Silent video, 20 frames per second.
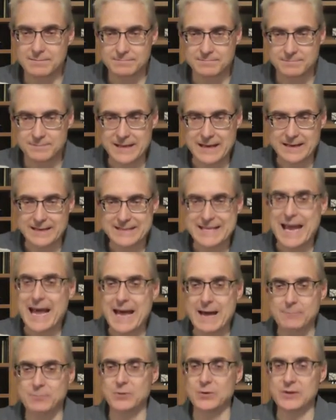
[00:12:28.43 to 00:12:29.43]
like
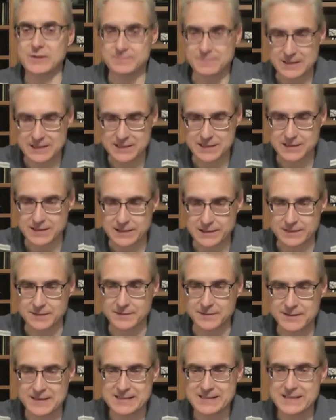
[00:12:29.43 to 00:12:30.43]
tabloid
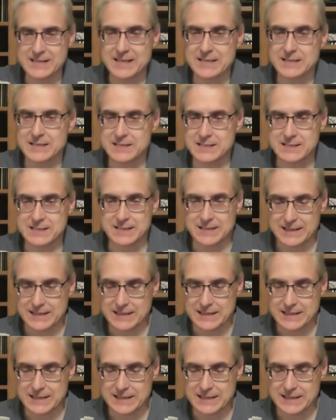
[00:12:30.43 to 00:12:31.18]
material. This is